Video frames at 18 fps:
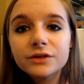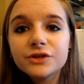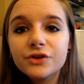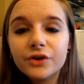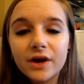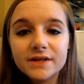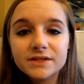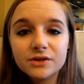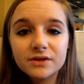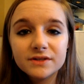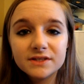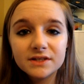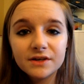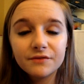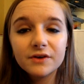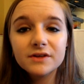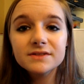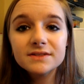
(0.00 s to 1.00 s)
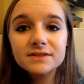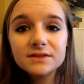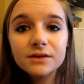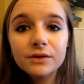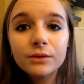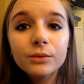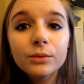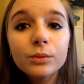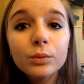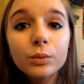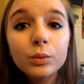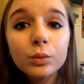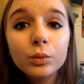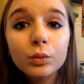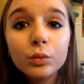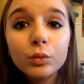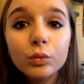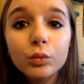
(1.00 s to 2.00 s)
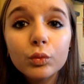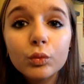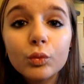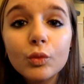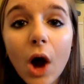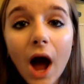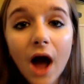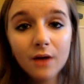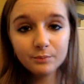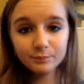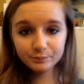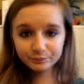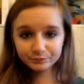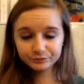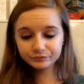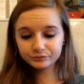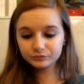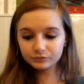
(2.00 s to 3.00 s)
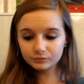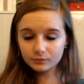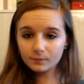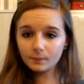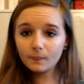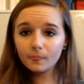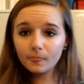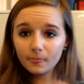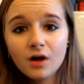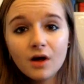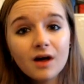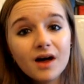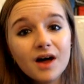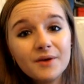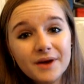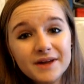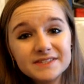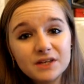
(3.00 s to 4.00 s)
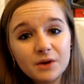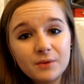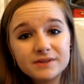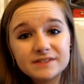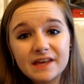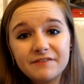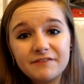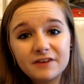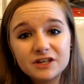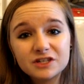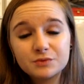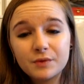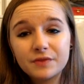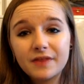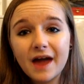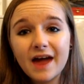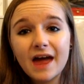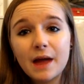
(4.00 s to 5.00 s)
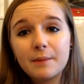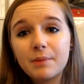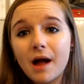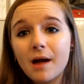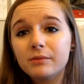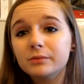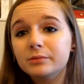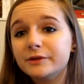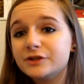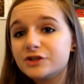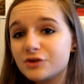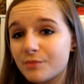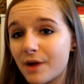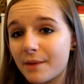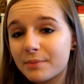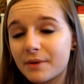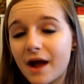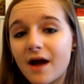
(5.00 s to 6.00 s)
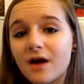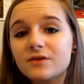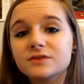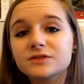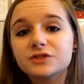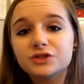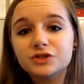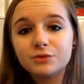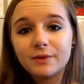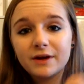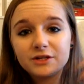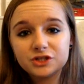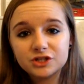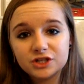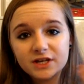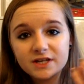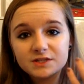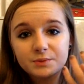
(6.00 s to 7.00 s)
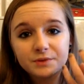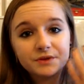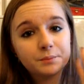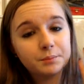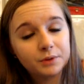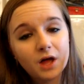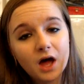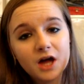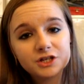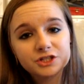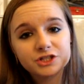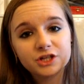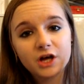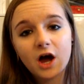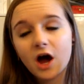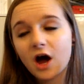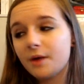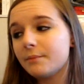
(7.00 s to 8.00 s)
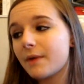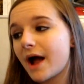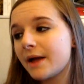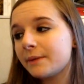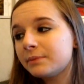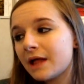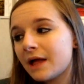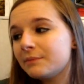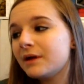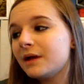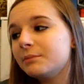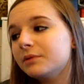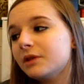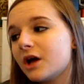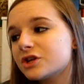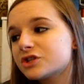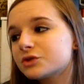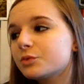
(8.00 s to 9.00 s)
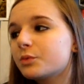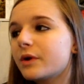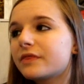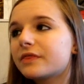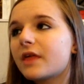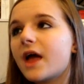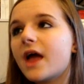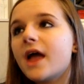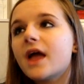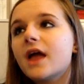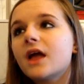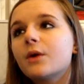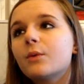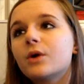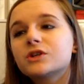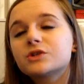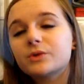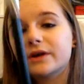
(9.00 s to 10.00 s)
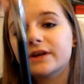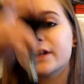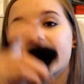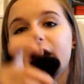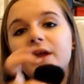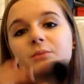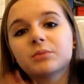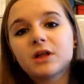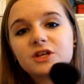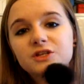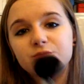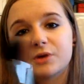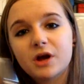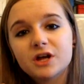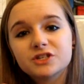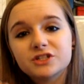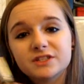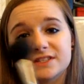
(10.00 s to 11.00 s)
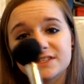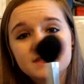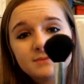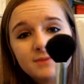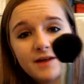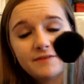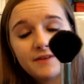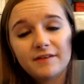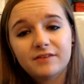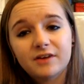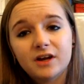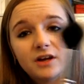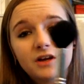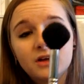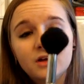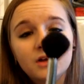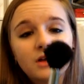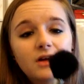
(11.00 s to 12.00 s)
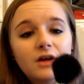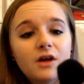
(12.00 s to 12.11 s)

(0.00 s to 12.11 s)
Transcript: Did you guys notice a difference? Mwah. Okay, so once I finish with that, I probably do my brows, do my cheeks with a blush. I apply my blush with a 129 blush brush. This is my favorite